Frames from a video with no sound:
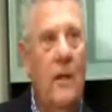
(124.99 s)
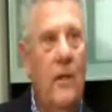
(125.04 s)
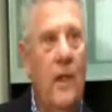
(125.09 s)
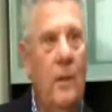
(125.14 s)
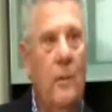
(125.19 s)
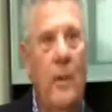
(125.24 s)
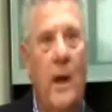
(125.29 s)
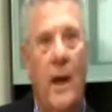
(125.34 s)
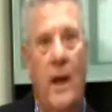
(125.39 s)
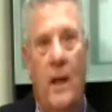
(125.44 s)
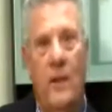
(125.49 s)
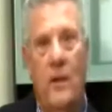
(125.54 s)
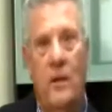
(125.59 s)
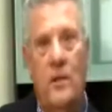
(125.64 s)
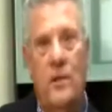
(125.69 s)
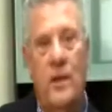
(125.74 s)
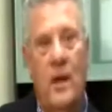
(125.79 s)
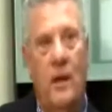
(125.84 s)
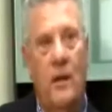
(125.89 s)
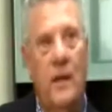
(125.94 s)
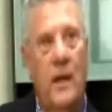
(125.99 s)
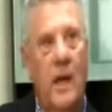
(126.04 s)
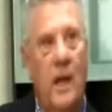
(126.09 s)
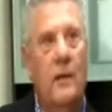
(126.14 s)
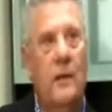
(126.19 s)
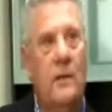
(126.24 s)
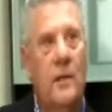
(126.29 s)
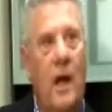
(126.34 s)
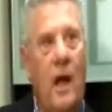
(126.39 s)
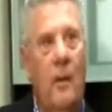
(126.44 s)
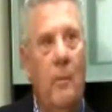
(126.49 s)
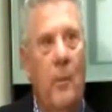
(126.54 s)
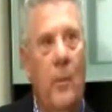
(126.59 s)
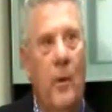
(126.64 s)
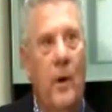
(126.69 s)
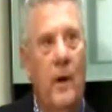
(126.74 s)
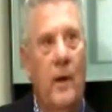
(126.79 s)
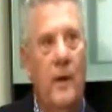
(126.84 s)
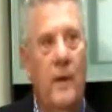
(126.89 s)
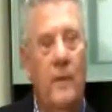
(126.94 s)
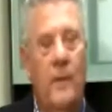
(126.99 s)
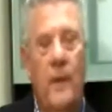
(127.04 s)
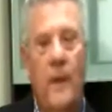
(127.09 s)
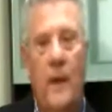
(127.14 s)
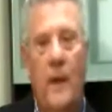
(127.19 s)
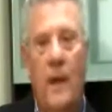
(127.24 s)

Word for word: Then my other son, Ken Tom Morton,